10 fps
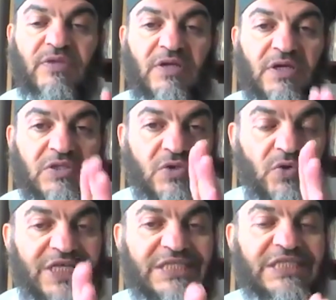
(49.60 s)
So
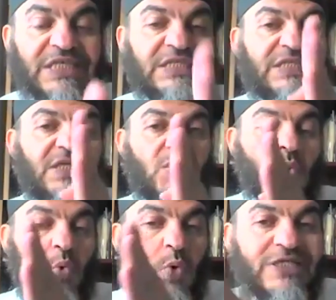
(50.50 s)
this is
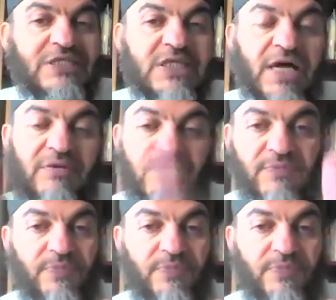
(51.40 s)
one type.